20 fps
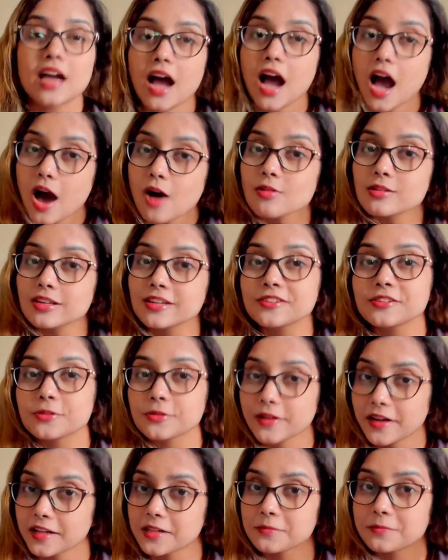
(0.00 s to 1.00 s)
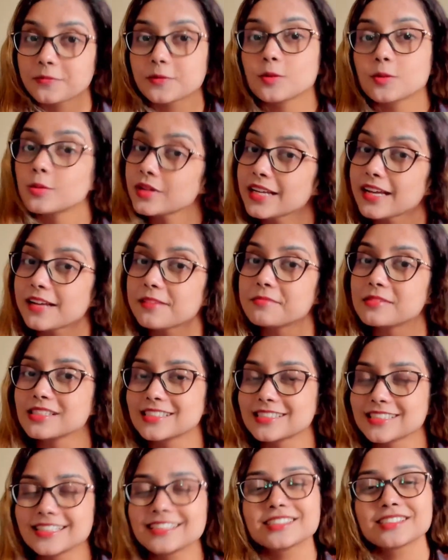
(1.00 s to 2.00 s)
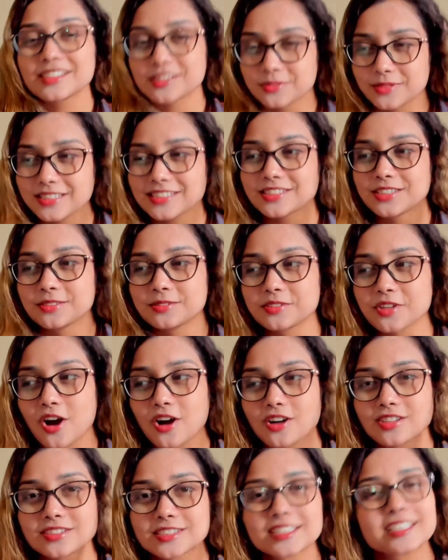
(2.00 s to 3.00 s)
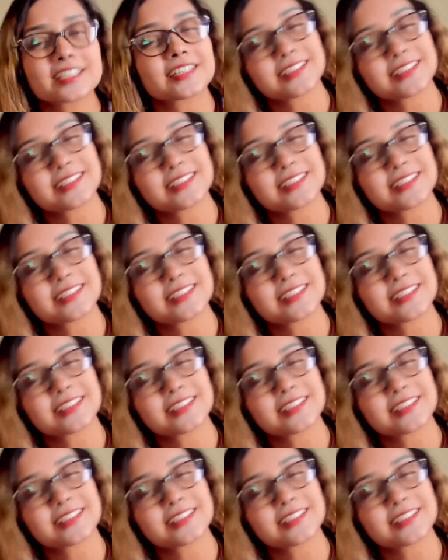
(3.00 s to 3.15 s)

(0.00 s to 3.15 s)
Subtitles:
how can you help rehabilitate rescue dogs.